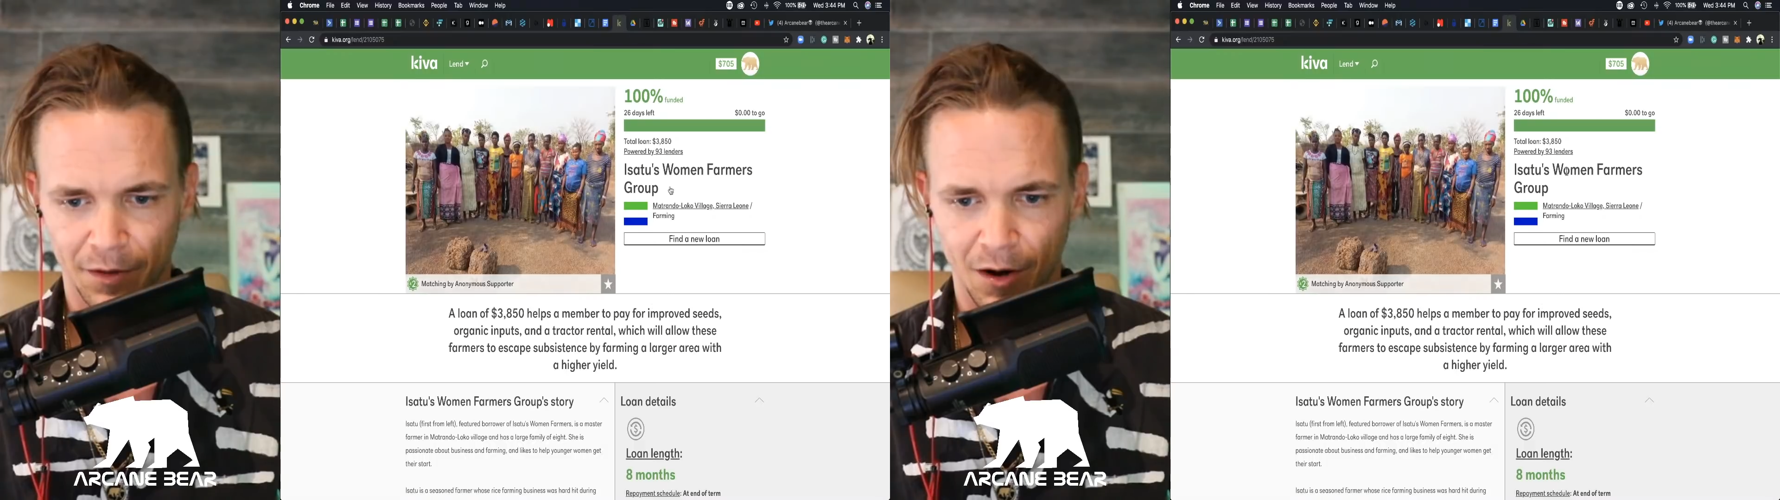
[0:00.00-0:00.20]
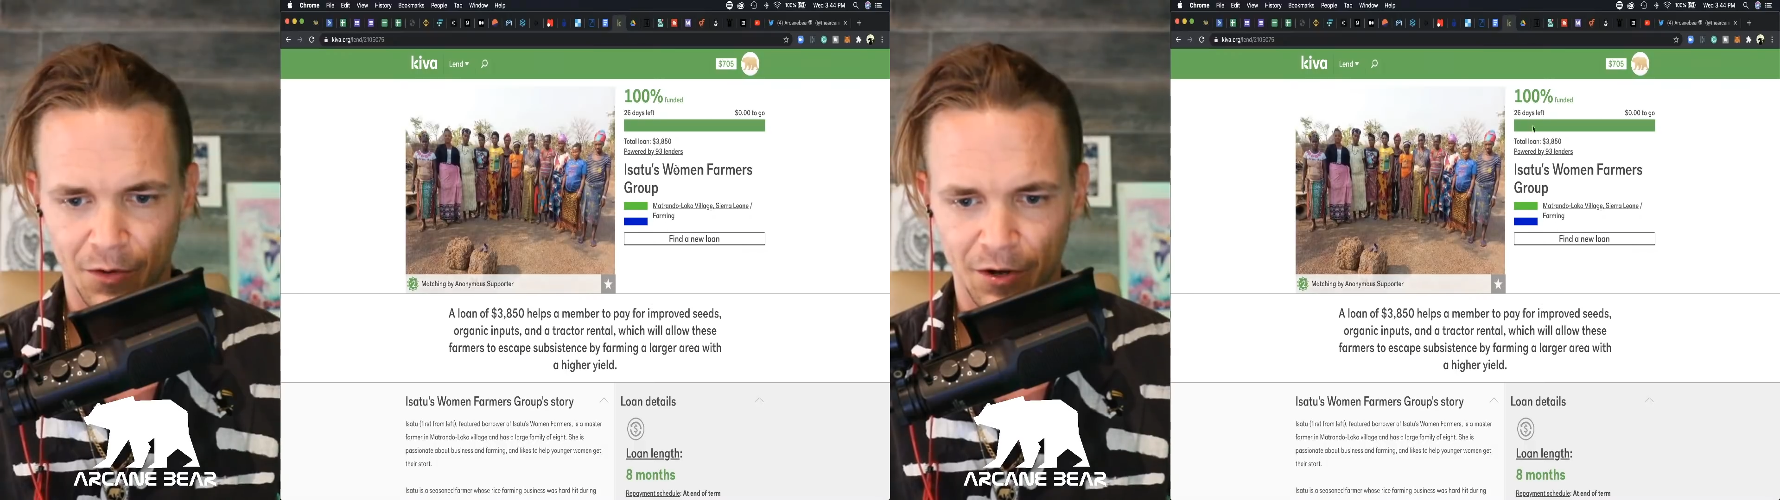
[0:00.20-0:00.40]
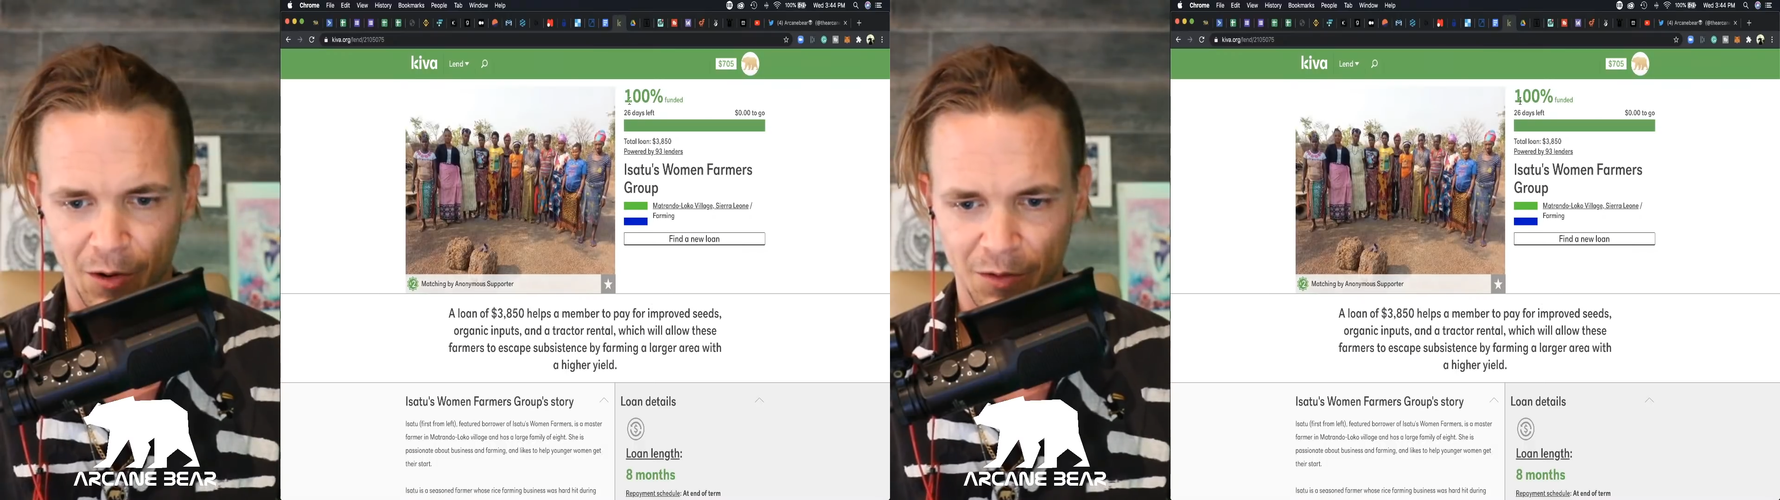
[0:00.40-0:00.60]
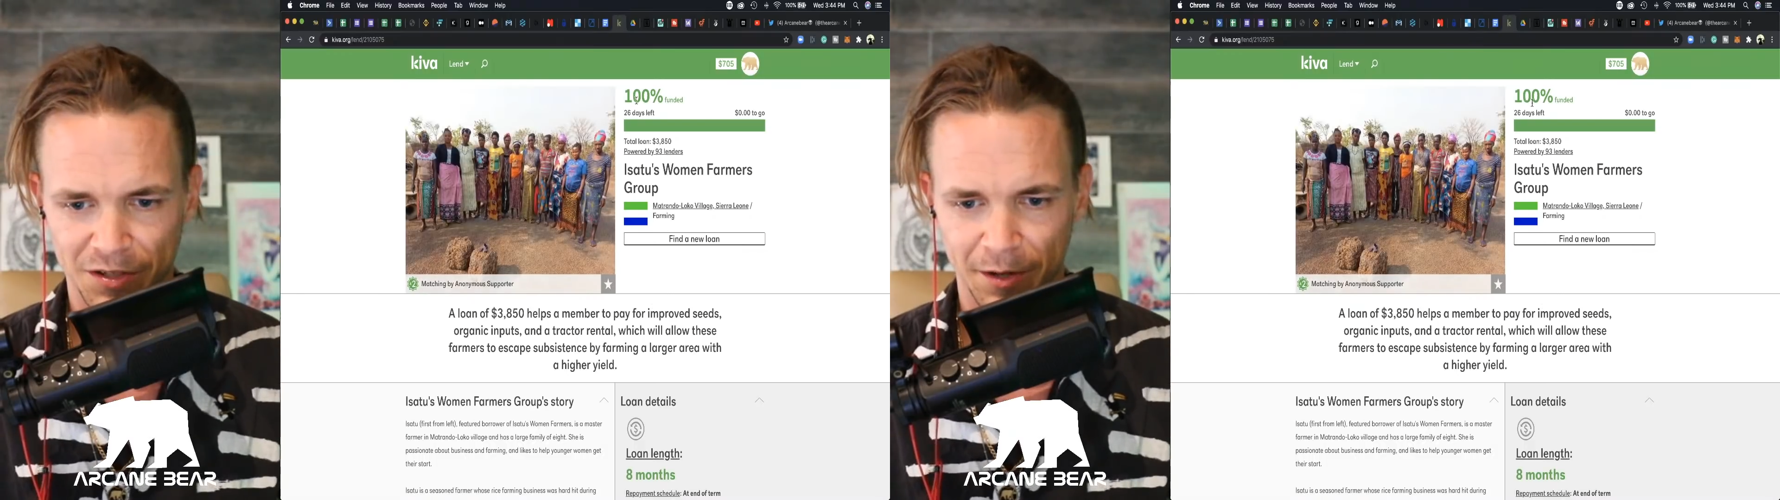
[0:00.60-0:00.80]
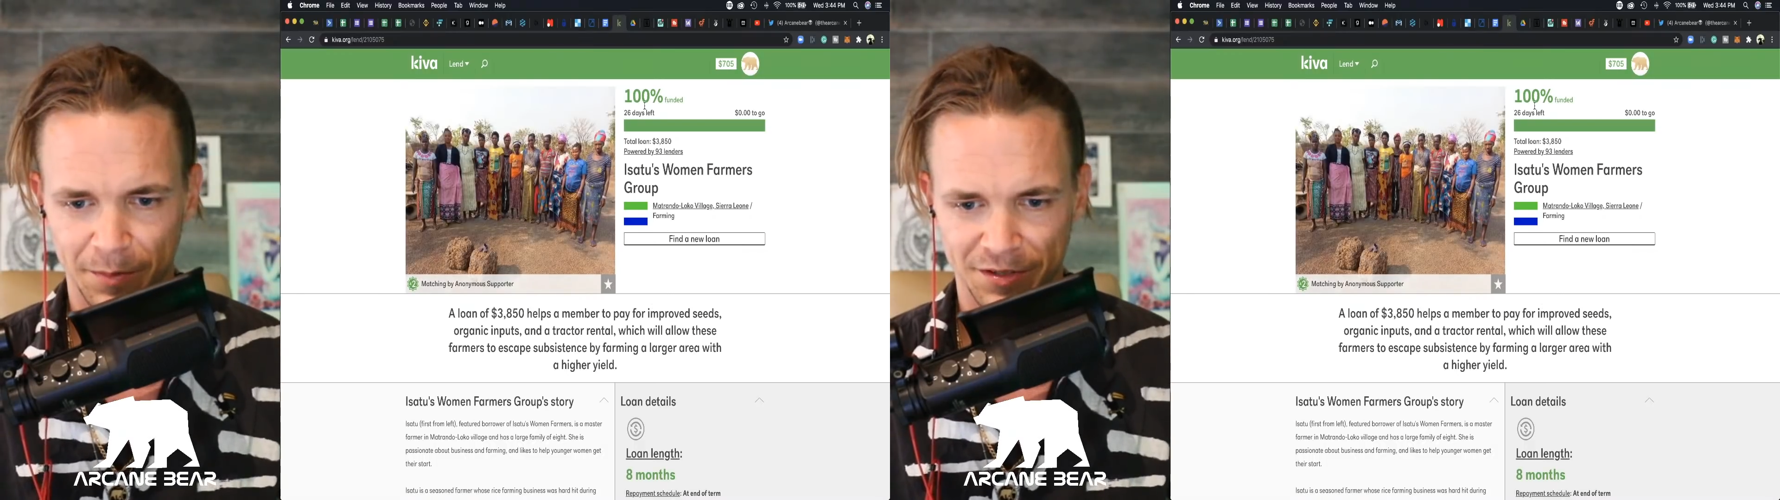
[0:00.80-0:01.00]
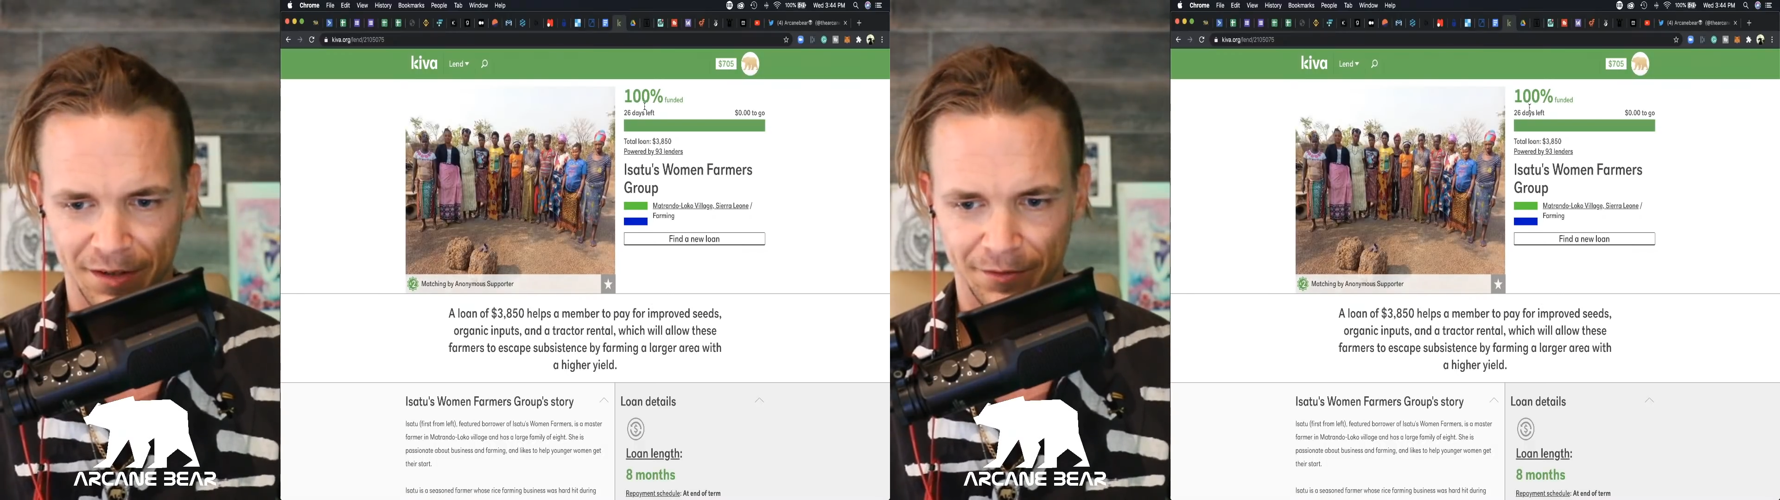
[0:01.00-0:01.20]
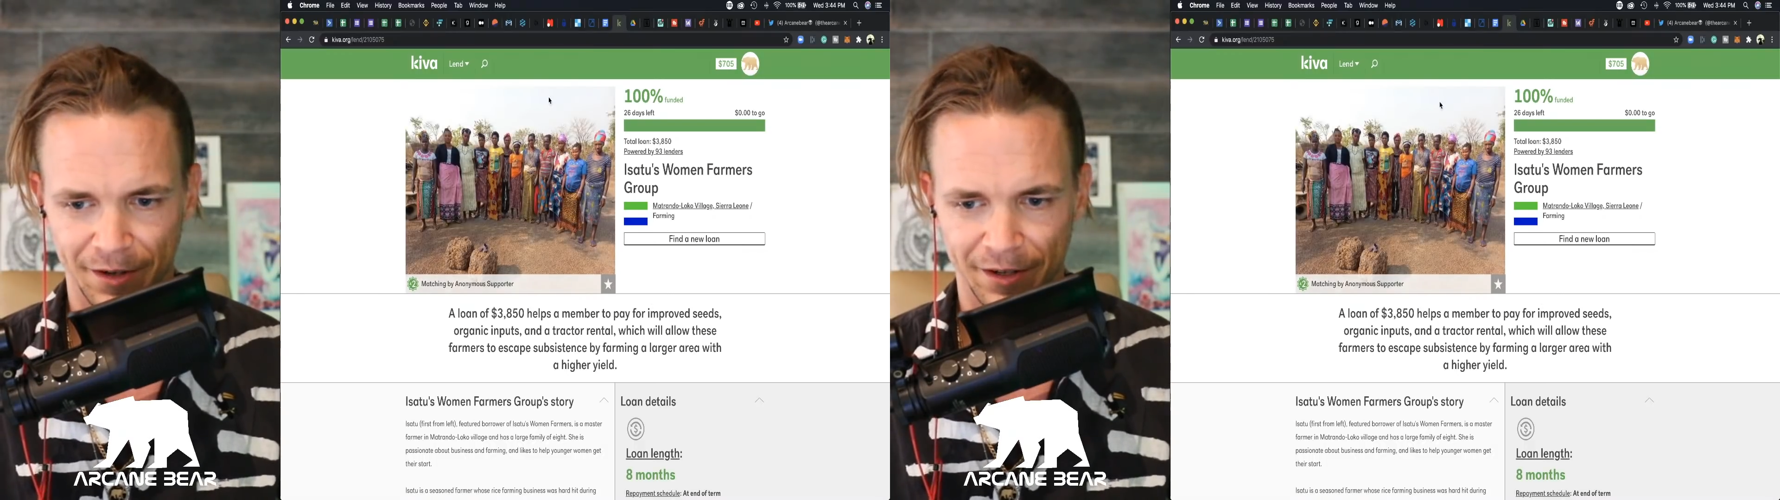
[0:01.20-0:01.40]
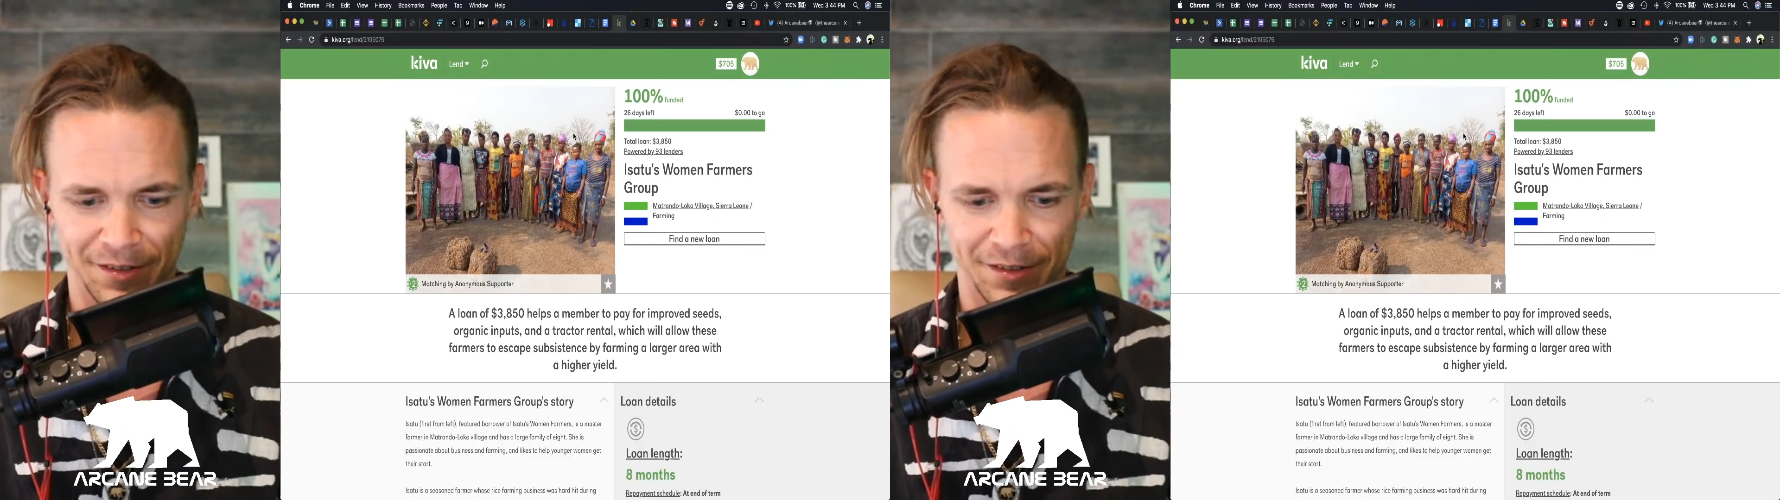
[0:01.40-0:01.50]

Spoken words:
no, it was 100% funded.